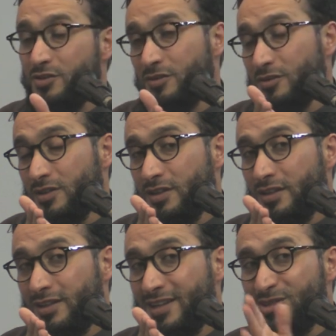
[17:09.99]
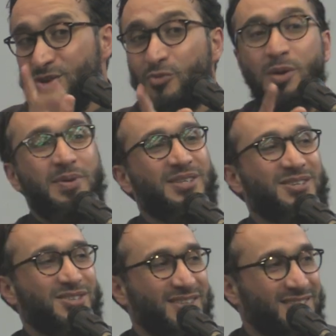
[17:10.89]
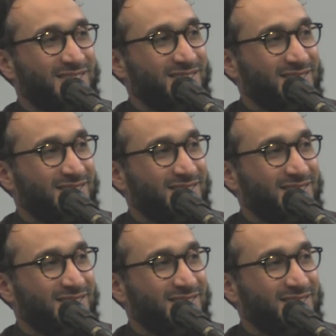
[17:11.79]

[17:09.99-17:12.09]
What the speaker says: So it's not repetition.